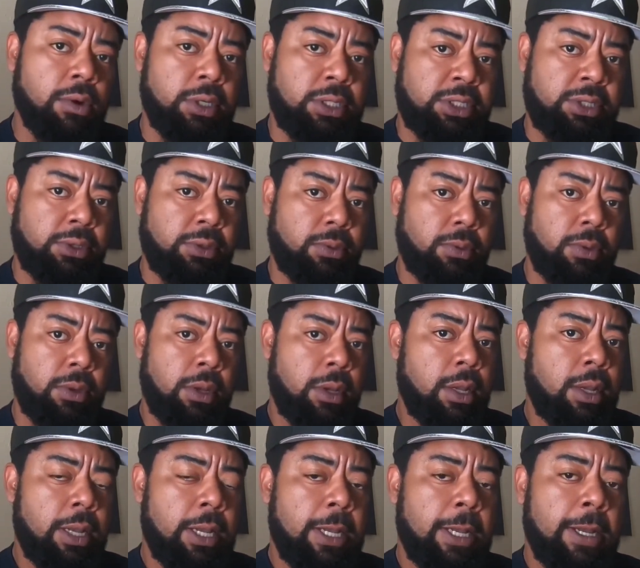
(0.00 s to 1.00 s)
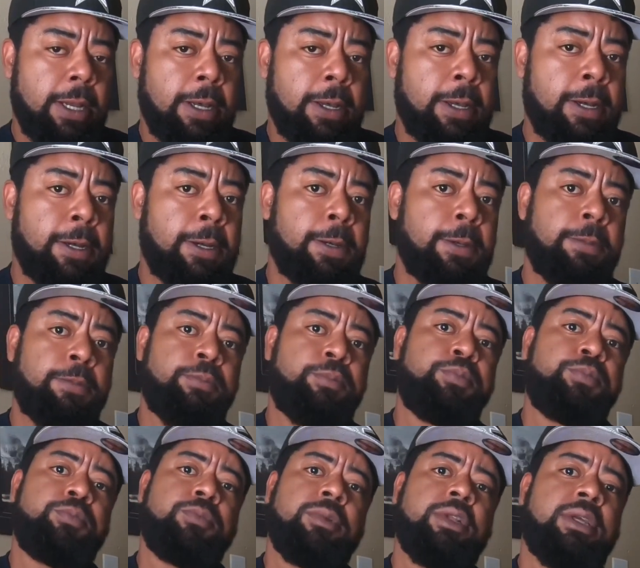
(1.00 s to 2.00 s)
And
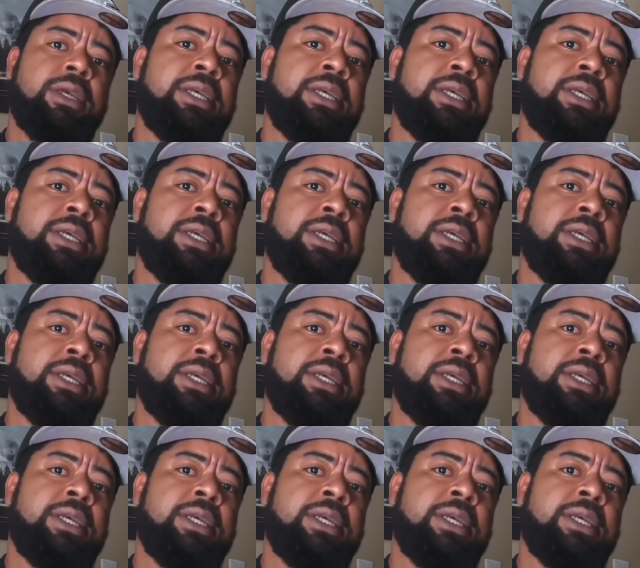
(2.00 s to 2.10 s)
so,